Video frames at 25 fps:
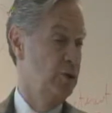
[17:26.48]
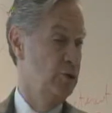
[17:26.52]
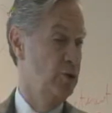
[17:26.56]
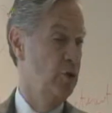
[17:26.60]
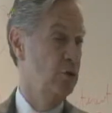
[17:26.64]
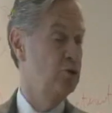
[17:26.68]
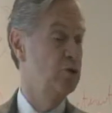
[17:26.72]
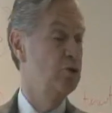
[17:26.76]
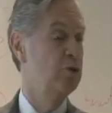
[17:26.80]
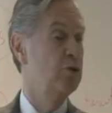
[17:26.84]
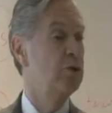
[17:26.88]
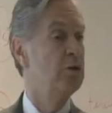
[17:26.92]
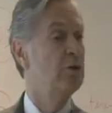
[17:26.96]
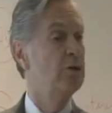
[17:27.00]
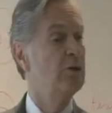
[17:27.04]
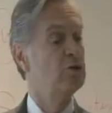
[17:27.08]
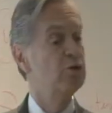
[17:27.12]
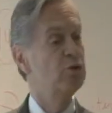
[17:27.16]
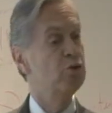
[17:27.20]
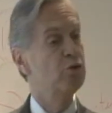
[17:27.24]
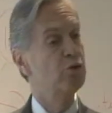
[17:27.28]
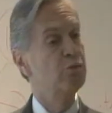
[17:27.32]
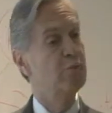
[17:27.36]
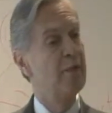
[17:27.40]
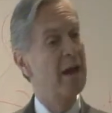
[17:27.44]
So
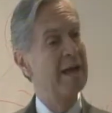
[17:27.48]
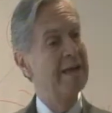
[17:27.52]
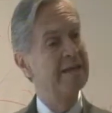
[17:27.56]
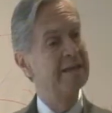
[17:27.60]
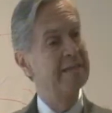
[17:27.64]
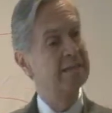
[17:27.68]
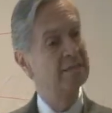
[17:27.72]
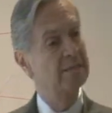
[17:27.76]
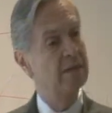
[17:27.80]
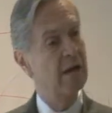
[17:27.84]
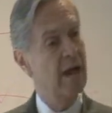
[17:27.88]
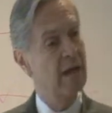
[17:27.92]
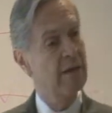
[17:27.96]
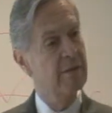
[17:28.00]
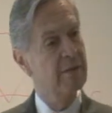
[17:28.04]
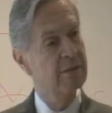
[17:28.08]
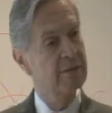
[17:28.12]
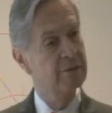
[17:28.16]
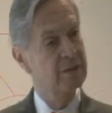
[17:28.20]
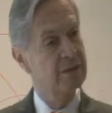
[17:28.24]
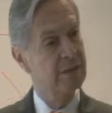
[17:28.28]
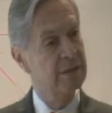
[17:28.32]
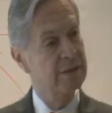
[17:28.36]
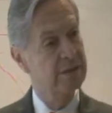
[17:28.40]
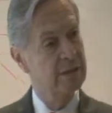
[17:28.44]
should my
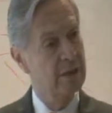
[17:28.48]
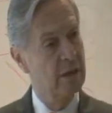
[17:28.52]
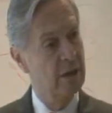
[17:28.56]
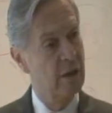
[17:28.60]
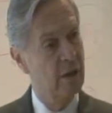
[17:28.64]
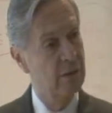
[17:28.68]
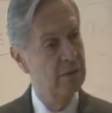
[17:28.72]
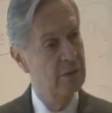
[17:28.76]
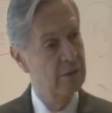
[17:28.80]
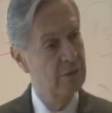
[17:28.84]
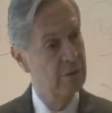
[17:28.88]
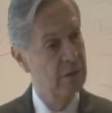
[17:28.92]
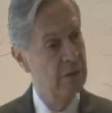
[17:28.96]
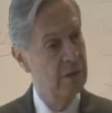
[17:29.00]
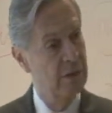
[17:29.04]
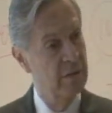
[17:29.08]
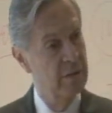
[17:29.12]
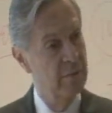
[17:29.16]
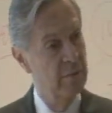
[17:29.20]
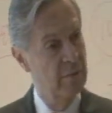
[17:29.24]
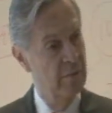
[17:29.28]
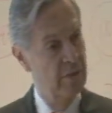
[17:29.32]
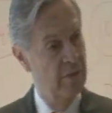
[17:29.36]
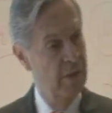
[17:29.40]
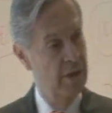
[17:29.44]
strategy as a
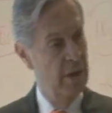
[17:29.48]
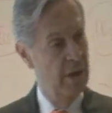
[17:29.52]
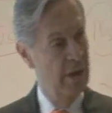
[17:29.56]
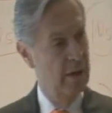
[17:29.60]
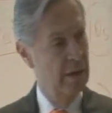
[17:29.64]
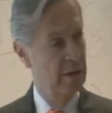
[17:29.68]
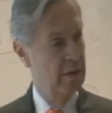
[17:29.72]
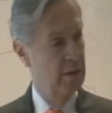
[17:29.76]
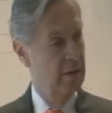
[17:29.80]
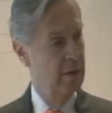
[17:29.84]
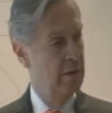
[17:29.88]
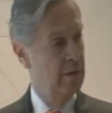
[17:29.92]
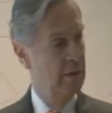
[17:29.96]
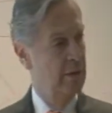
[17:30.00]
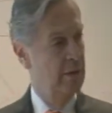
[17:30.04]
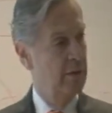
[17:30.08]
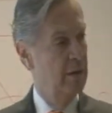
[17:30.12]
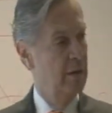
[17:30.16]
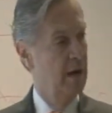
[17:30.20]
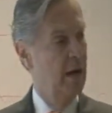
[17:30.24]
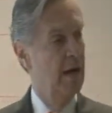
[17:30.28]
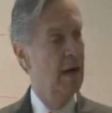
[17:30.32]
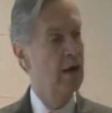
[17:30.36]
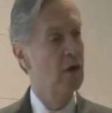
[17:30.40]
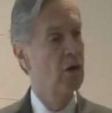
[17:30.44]
country be,
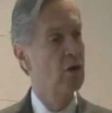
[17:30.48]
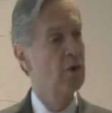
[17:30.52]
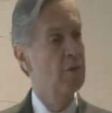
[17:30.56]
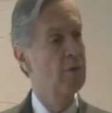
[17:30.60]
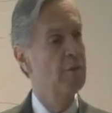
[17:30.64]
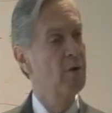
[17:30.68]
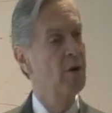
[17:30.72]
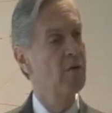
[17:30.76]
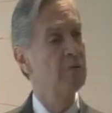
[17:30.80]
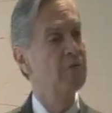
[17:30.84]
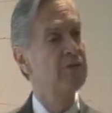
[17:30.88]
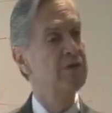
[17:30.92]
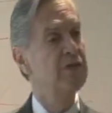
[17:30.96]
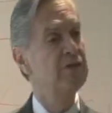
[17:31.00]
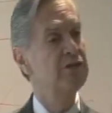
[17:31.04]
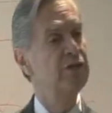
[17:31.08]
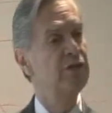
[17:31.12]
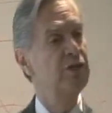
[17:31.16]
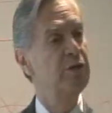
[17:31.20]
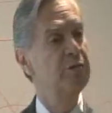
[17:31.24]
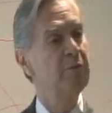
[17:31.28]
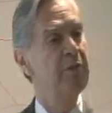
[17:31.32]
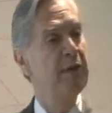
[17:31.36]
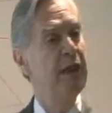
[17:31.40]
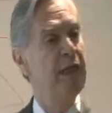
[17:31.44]
I'm going to be offering
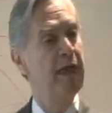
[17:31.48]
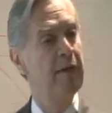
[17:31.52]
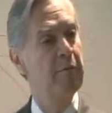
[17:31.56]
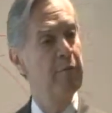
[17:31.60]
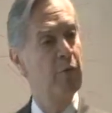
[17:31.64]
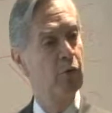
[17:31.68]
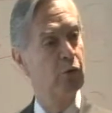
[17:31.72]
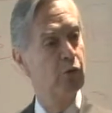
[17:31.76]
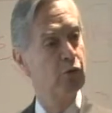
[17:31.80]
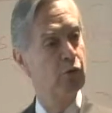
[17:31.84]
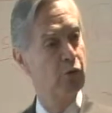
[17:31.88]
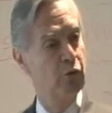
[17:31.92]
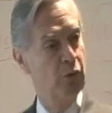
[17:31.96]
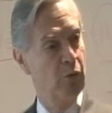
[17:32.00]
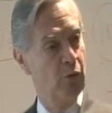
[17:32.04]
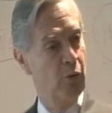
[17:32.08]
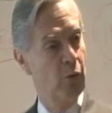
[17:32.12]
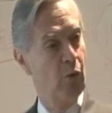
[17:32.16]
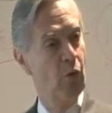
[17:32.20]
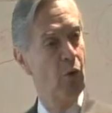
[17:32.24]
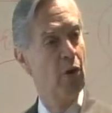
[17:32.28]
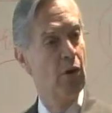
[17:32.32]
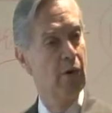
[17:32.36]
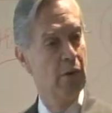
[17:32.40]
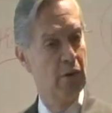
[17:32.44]
cheap labor to the
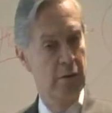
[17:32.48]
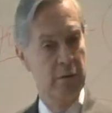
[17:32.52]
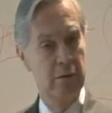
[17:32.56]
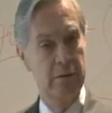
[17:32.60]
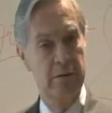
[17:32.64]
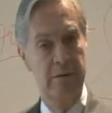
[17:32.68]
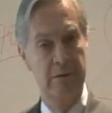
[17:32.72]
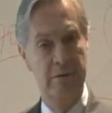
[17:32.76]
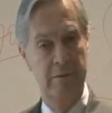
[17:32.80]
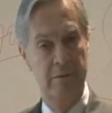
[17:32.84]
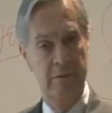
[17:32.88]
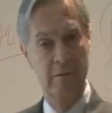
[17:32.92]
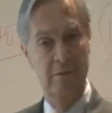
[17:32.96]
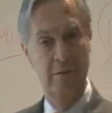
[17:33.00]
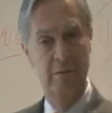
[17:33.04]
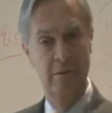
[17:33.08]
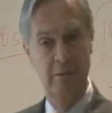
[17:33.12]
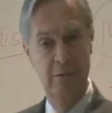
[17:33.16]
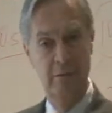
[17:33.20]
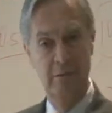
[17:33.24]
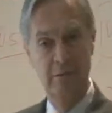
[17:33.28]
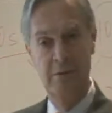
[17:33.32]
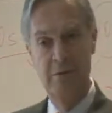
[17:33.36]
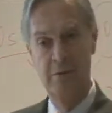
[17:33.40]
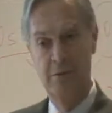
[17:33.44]
world
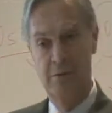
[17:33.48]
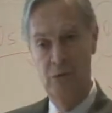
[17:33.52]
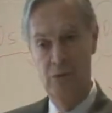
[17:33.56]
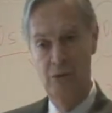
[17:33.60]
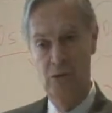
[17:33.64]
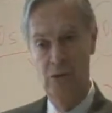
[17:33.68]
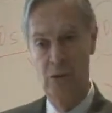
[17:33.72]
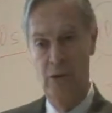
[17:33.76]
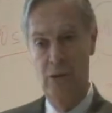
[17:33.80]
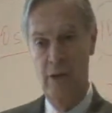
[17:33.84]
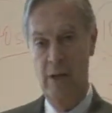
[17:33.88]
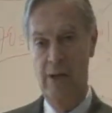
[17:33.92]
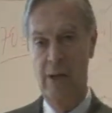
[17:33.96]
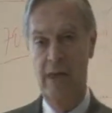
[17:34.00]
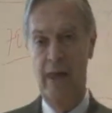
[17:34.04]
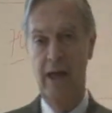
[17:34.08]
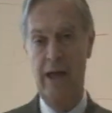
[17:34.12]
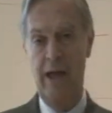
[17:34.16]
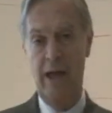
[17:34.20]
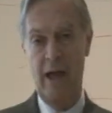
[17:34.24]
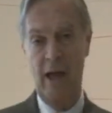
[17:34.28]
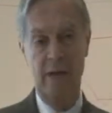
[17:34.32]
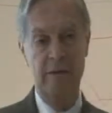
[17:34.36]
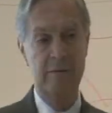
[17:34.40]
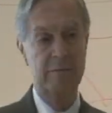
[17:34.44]
so that
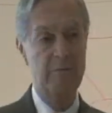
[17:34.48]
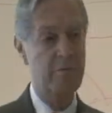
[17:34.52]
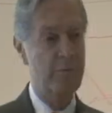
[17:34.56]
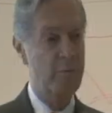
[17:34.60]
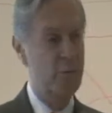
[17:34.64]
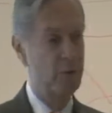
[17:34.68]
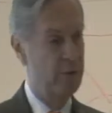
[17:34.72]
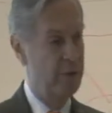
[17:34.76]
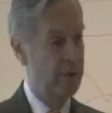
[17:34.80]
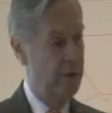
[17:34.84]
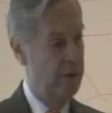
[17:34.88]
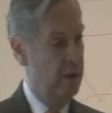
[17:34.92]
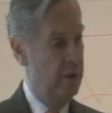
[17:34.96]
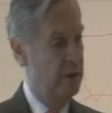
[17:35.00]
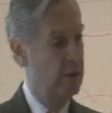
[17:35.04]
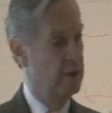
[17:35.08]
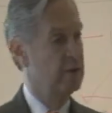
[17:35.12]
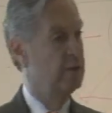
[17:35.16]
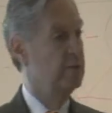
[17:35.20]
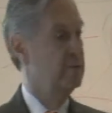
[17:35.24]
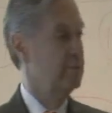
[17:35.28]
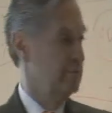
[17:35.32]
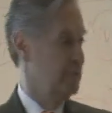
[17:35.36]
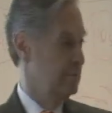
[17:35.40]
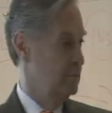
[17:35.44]
they can put
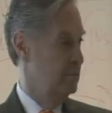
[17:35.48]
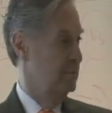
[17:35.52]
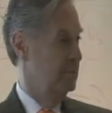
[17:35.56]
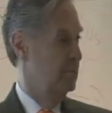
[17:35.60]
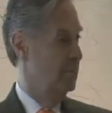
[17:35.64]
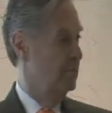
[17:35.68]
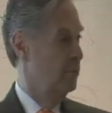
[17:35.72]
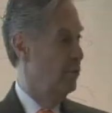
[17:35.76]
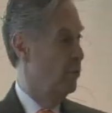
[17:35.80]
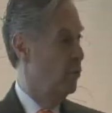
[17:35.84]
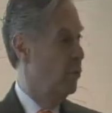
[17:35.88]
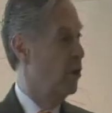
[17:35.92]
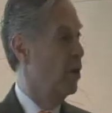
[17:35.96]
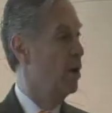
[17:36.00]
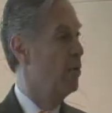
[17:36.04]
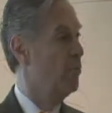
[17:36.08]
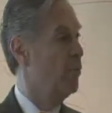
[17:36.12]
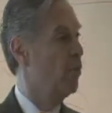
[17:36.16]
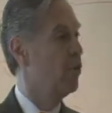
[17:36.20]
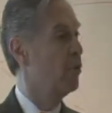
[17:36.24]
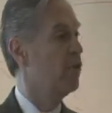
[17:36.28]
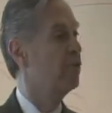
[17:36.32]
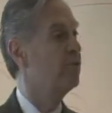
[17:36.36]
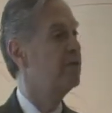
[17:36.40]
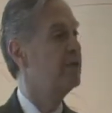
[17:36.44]
here more
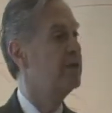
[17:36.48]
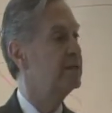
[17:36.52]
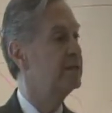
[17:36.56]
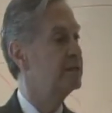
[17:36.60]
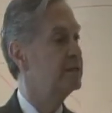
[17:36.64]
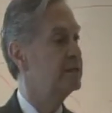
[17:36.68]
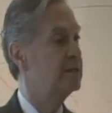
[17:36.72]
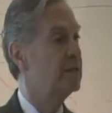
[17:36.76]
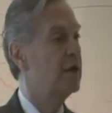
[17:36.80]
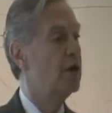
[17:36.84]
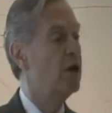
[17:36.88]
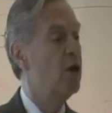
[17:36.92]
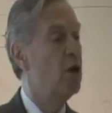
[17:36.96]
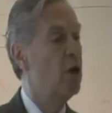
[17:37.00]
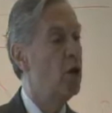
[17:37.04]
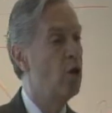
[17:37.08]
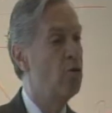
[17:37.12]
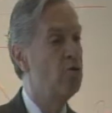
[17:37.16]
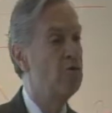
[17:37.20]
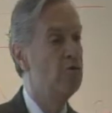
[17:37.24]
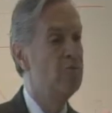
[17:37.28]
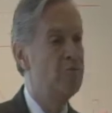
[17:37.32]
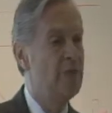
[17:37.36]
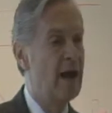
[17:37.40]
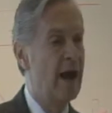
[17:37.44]
and more of these
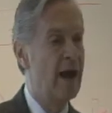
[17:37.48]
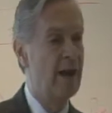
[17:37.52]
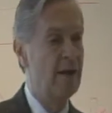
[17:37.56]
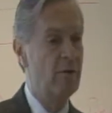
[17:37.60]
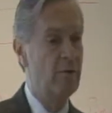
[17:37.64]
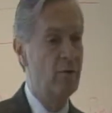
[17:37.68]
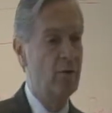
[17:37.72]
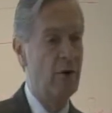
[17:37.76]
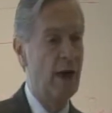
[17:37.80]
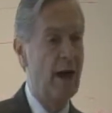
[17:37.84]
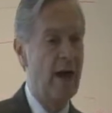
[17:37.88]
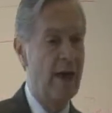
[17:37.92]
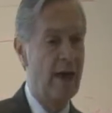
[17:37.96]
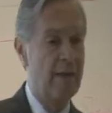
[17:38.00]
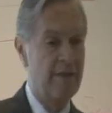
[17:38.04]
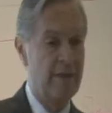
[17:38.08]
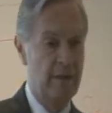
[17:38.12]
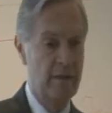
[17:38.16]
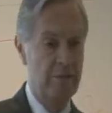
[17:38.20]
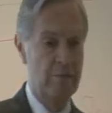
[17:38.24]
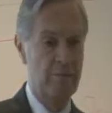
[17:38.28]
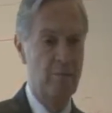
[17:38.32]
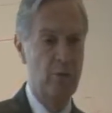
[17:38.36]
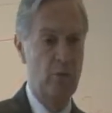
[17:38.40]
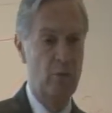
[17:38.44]
low value
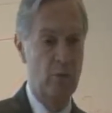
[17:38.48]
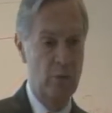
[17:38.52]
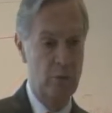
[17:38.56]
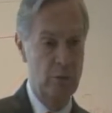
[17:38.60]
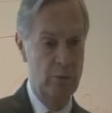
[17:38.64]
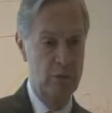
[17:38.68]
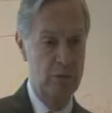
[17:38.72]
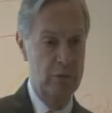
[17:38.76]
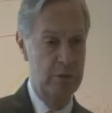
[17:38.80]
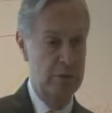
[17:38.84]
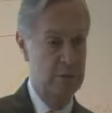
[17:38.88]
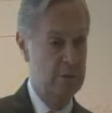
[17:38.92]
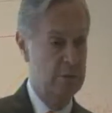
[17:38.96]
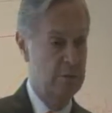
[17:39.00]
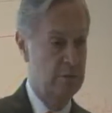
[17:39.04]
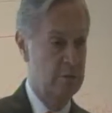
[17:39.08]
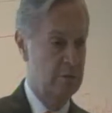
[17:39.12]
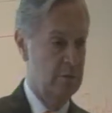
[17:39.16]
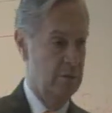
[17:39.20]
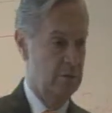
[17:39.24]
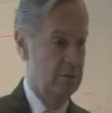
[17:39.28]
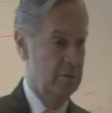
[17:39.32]
added products?